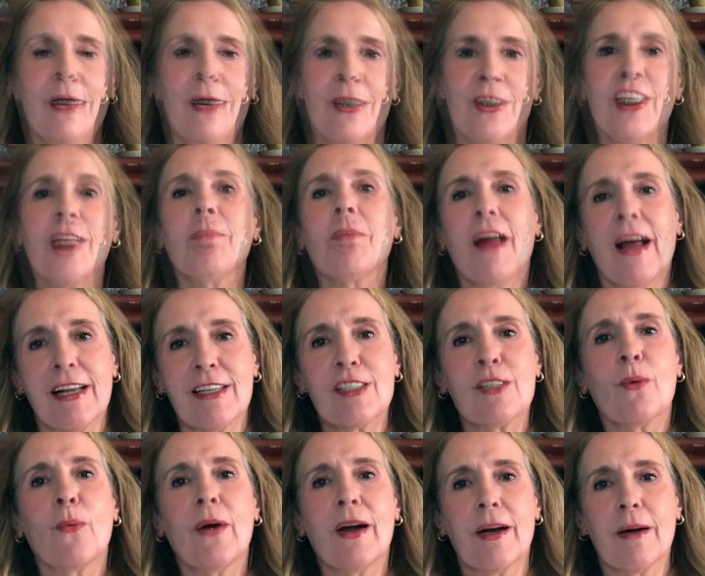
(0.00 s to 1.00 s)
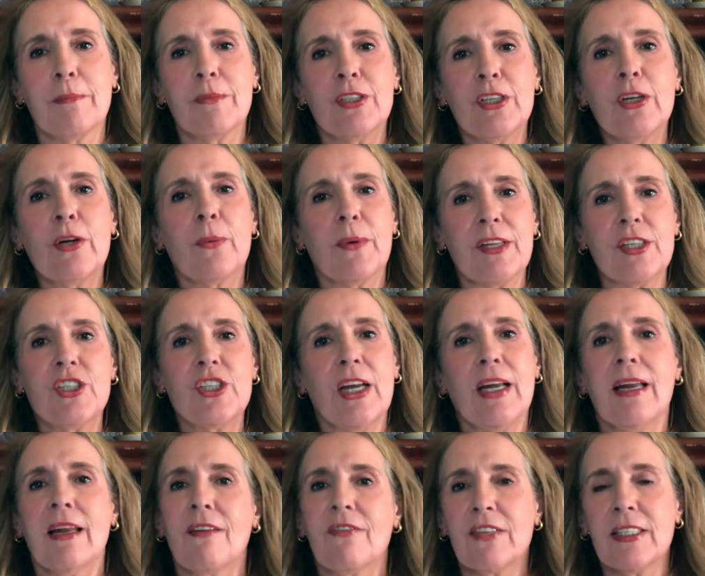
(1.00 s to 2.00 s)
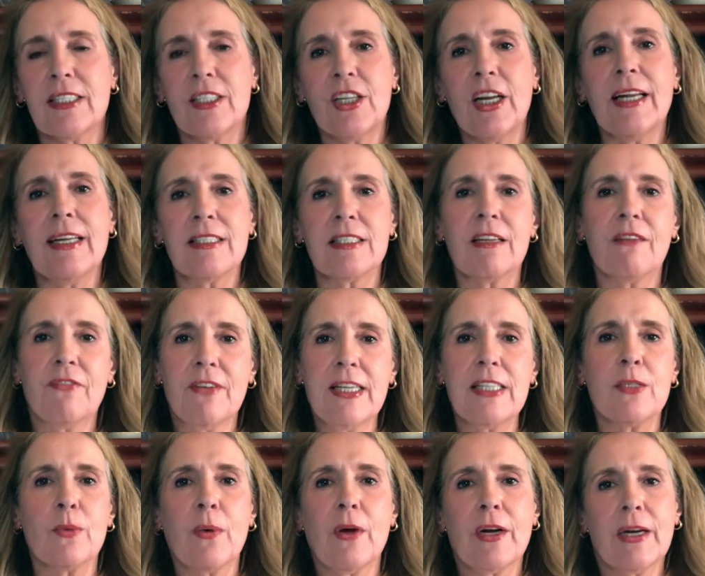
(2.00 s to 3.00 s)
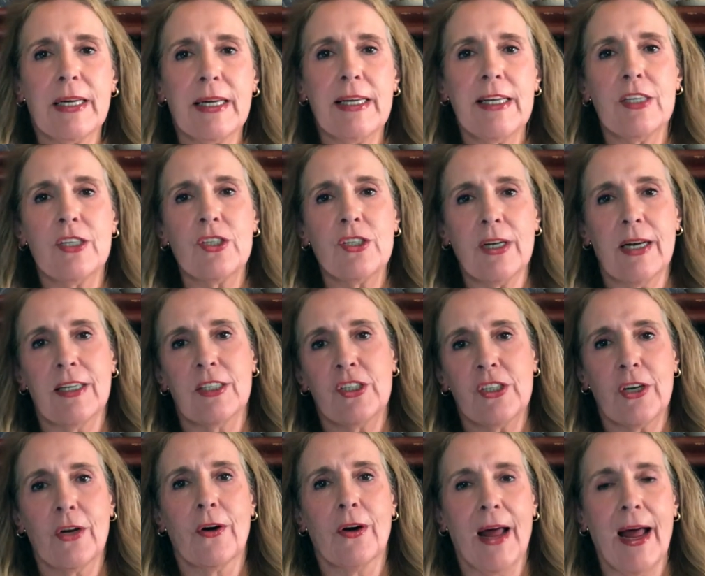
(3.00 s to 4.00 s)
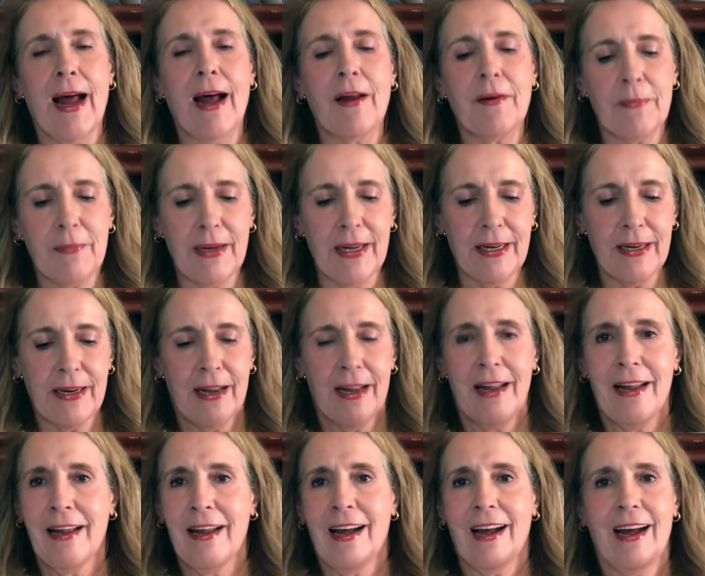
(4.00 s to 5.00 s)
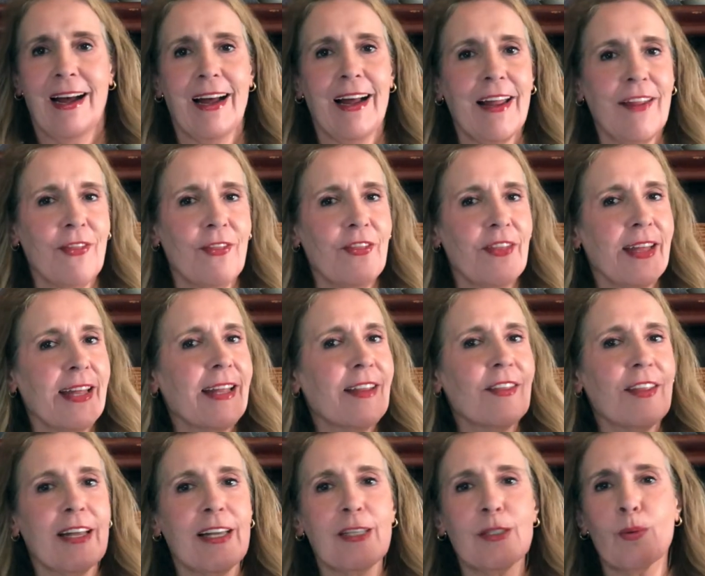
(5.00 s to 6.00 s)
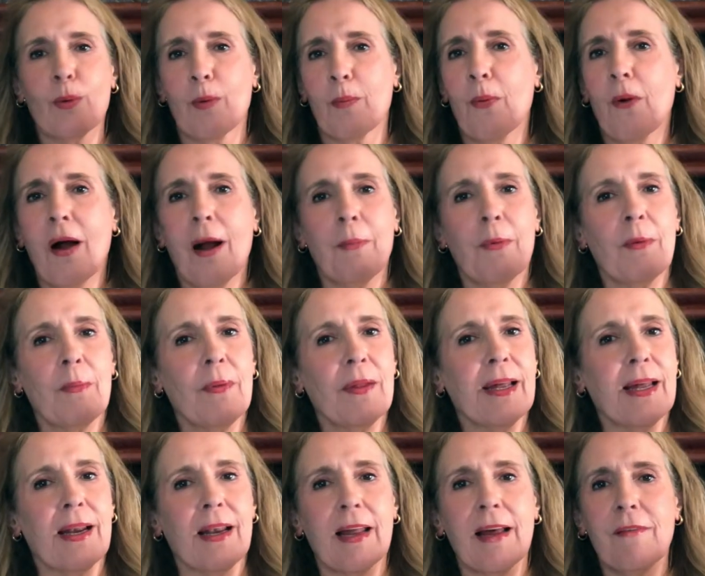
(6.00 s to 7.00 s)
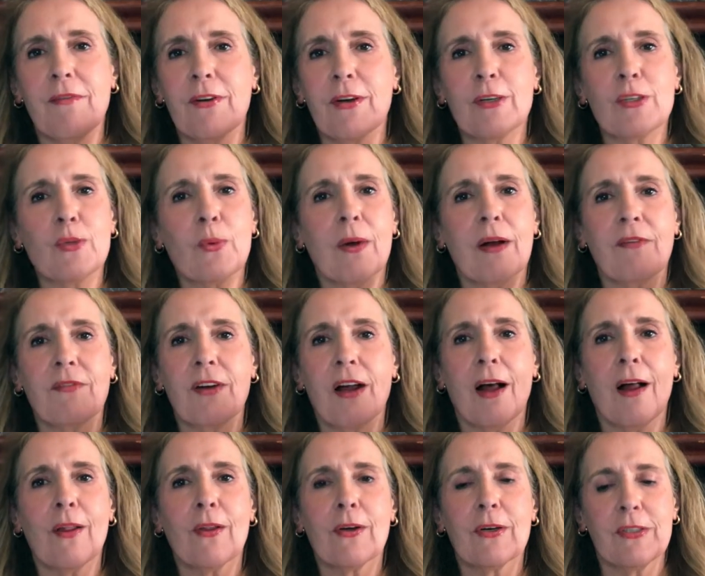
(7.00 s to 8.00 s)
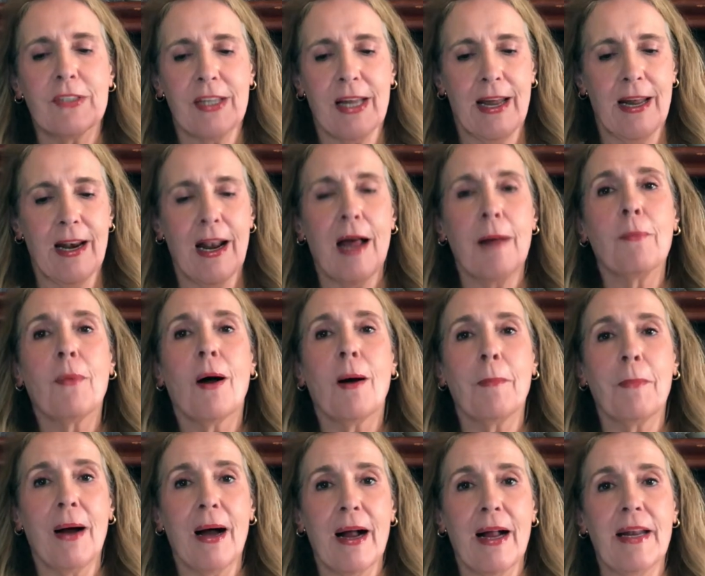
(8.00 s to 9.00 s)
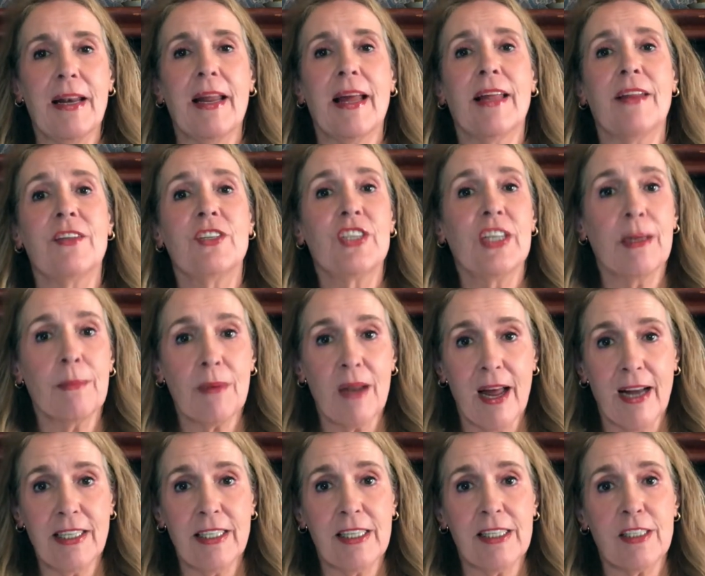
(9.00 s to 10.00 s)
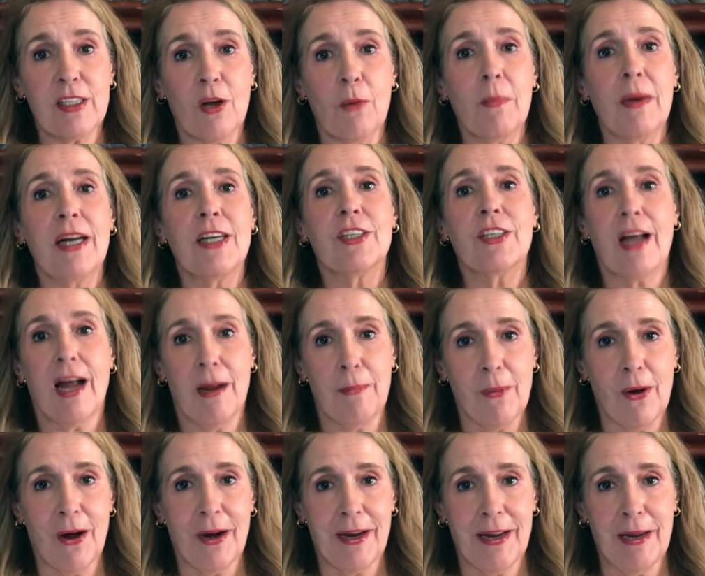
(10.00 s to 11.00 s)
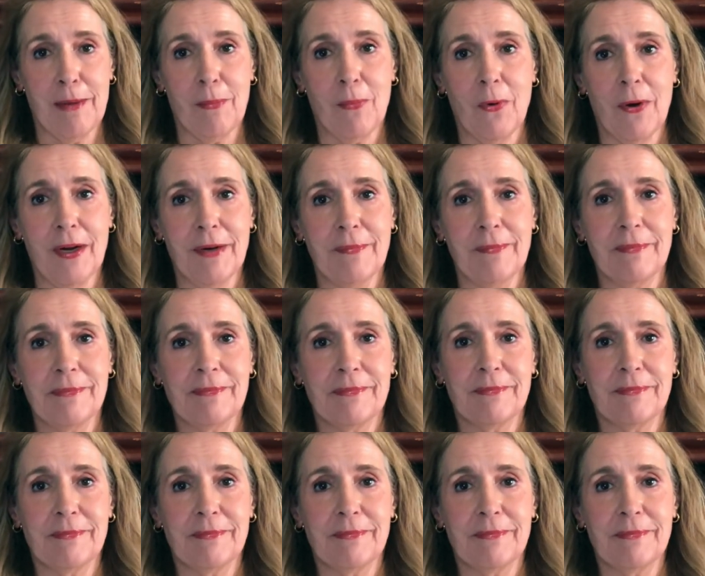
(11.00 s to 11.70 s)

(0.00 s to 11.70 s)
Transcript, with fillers: Jim likes to wear them too with jeans if he's wearing his shirt out. But I think these were probably $11 or $12, and I bought mine, and Jim liked it so much I bought him one.